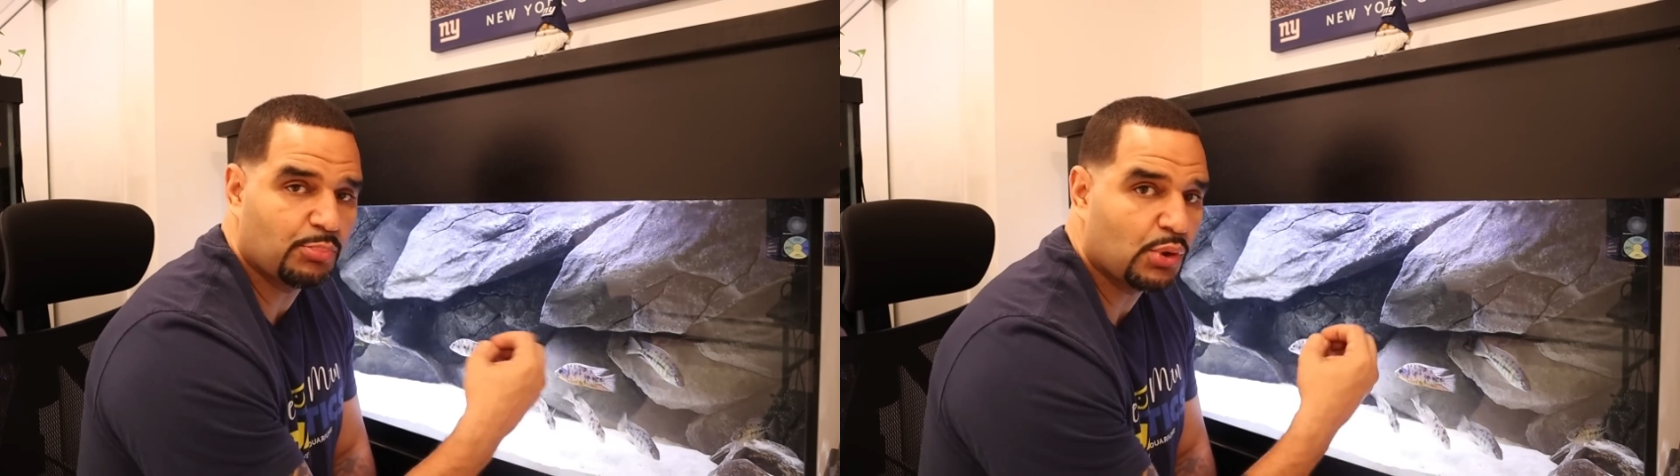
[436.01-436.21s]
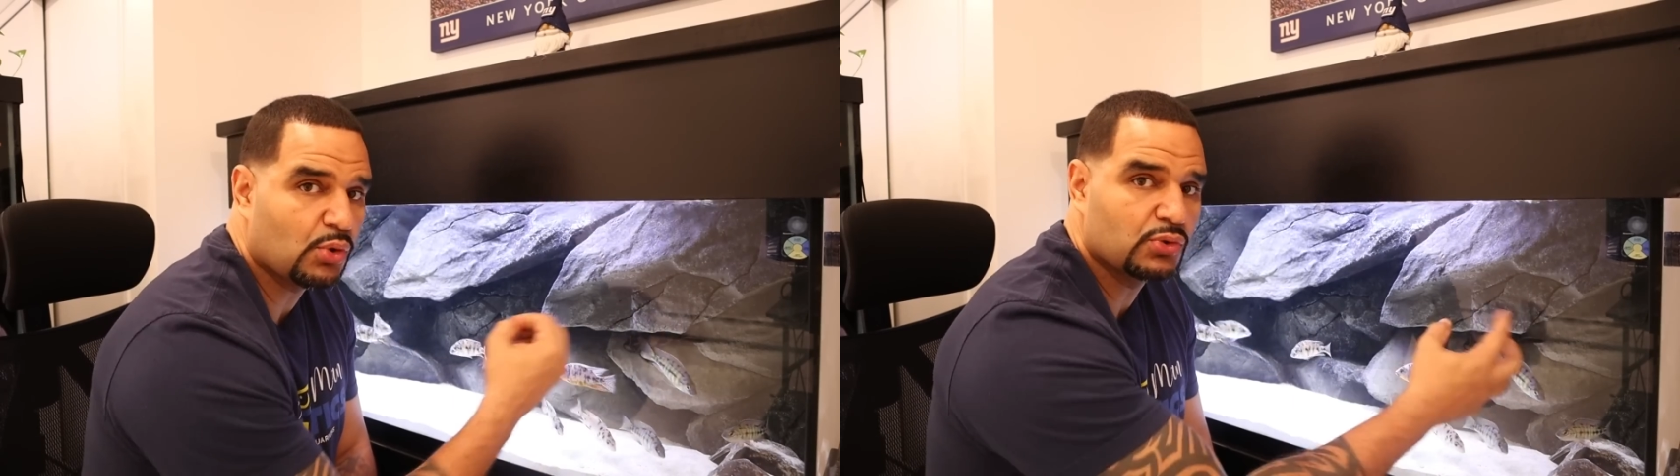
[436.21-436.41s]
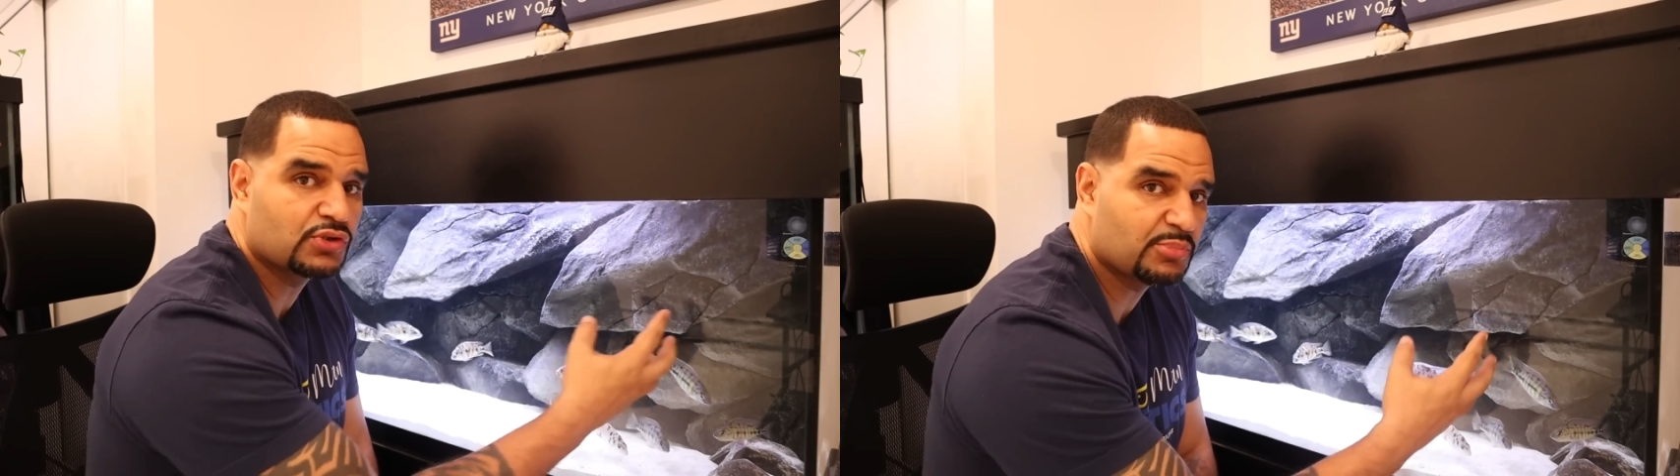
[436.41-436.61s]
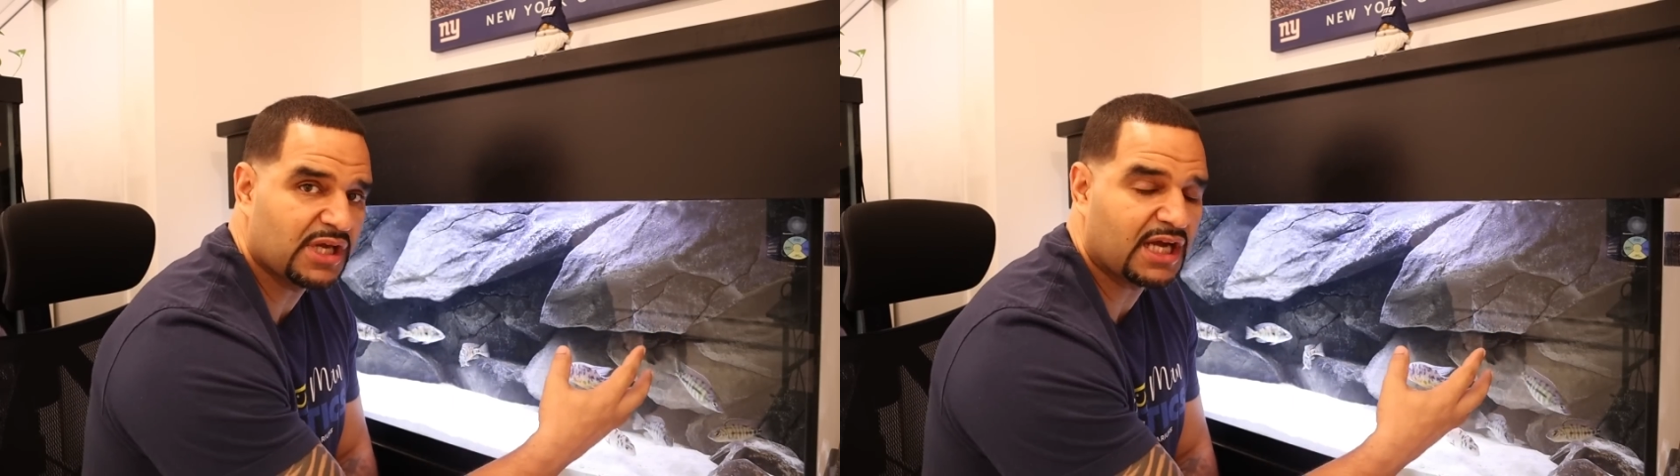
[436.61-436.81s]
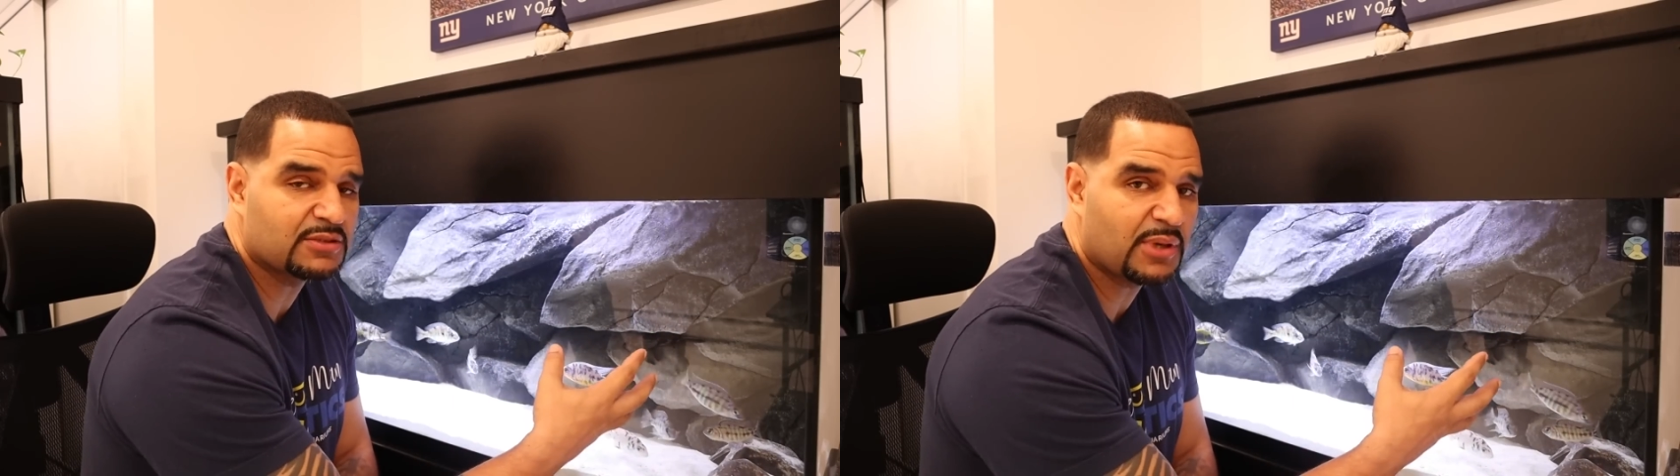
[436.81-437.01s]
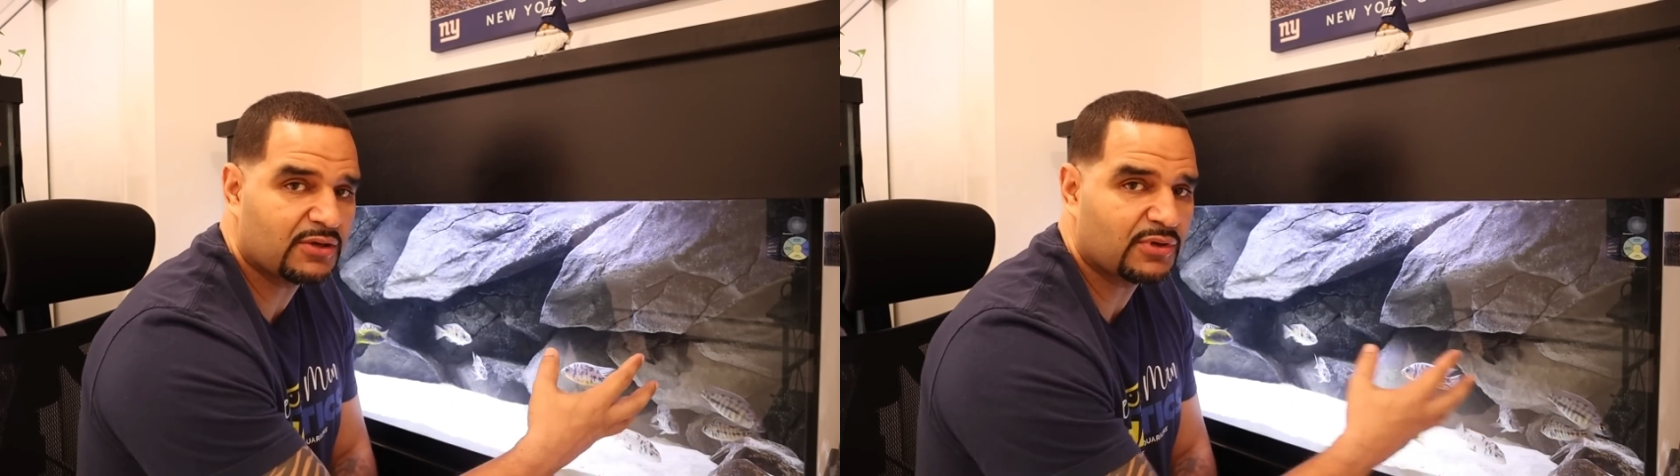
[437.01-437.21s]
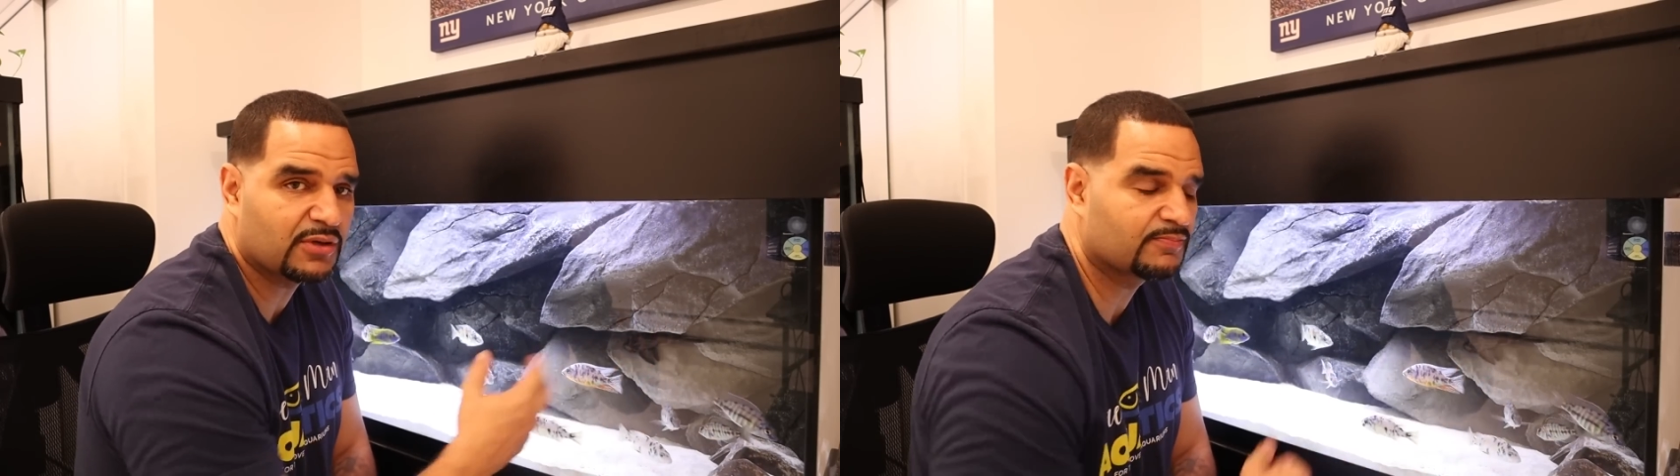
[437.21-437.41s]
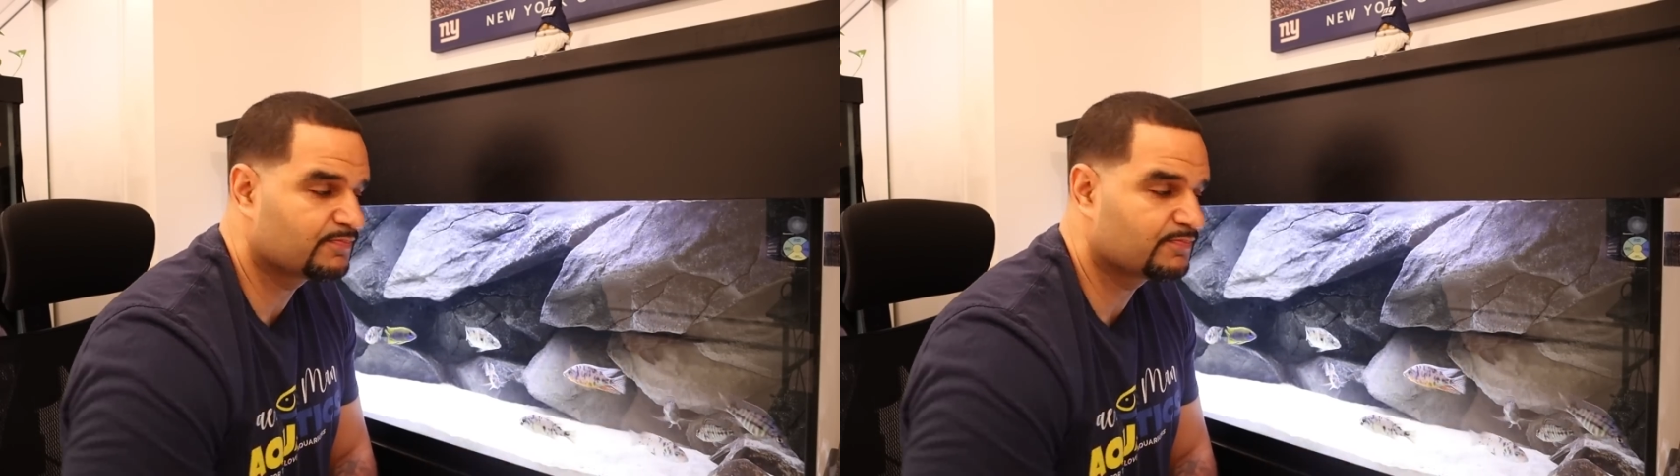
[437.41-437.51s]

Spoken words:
pulled behind the background.